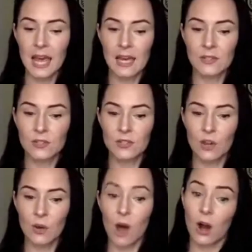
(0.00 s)
And
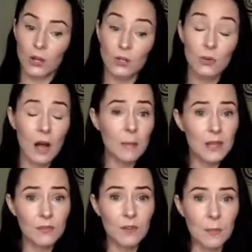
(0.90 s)
so are you
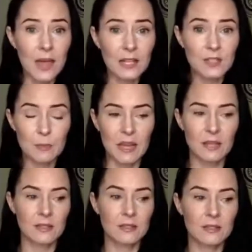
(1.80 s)
coming from that
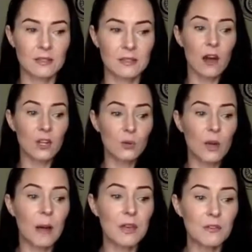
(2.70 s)
space? Are
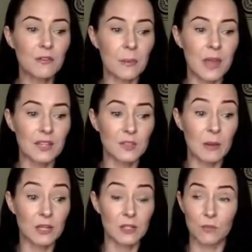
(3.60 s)
you coming from that
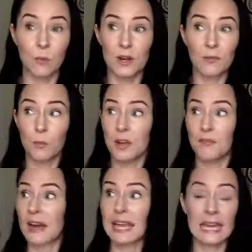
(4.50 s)
space of what if
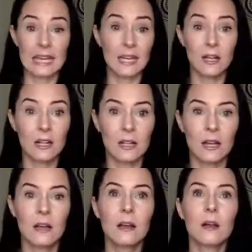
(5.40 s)
I get
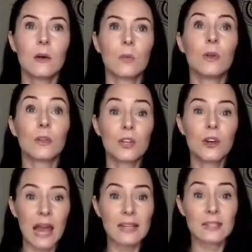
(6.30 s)
ill? Well,
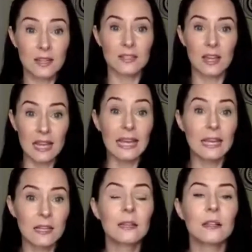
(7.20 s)
you're asking to
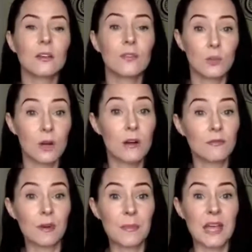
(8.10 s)
get ill if you
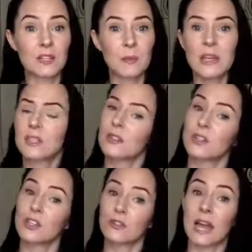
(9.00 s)
come from that space,
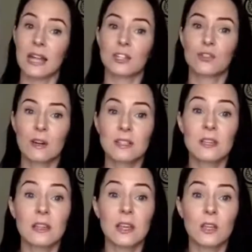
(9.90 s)
because you're not
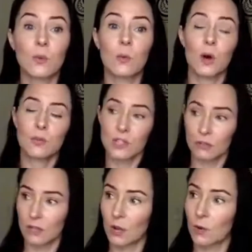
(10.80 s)
trusting that you won't.
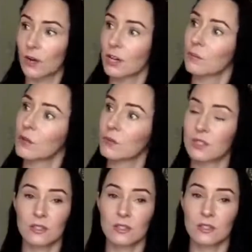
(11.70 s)
You're lowering your immune
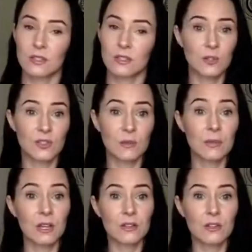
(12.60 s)

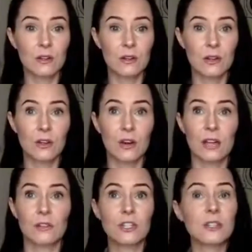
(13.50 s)
system because
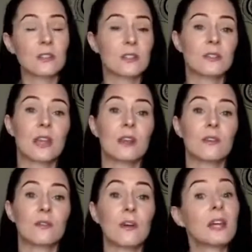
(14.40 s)
your energy is in a state
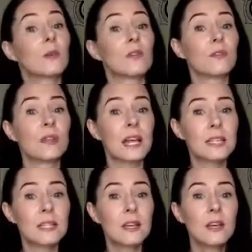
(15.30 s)
of fight or
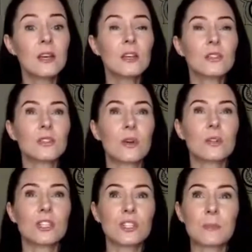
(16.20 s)
flight.
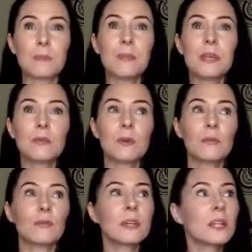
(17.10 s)
So just be
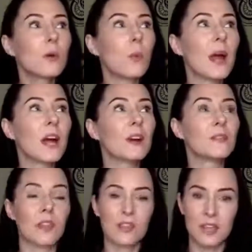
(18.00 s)
really aware
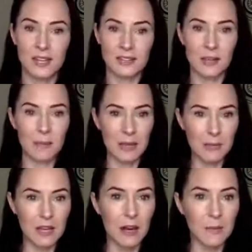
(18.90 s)
of the things that might
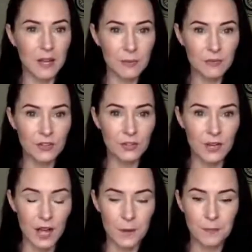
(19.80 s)
be coming up for you
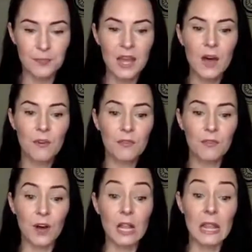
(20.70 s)
now.
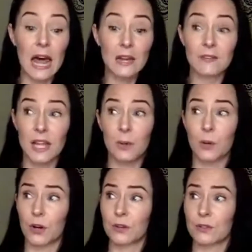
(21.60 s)
For a lot of light
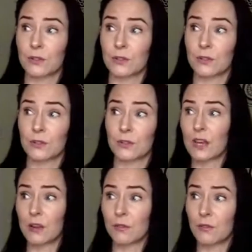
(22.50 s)
workers, they're in a
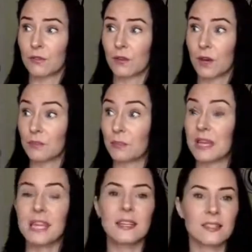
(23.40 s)
state of
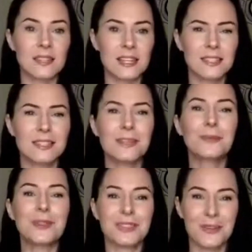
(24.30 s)
peace. They
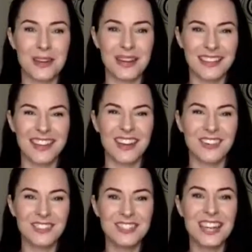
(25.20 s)
see what's going on. They
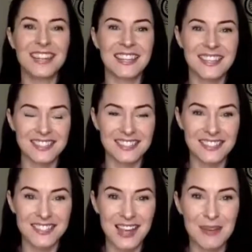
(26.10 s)
understand that this is
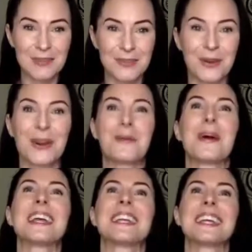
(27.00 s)
the time of the Great
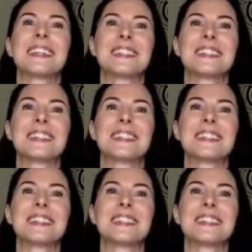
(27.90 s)
Awakening.